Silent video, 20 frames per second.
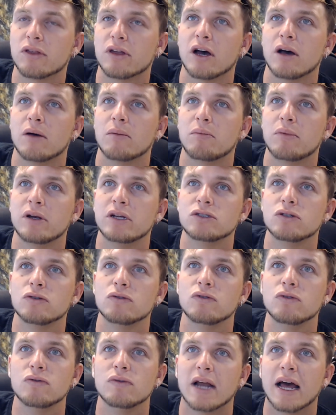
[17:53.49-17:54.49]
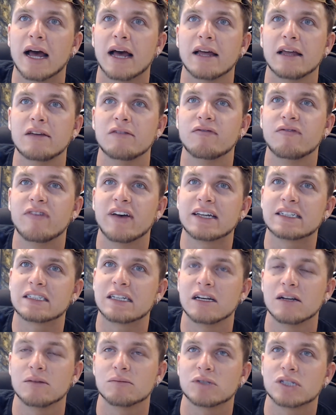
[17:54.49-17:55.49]
companies who do not invest in
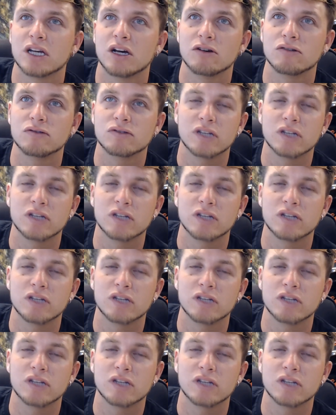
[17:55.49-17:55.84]
themselves,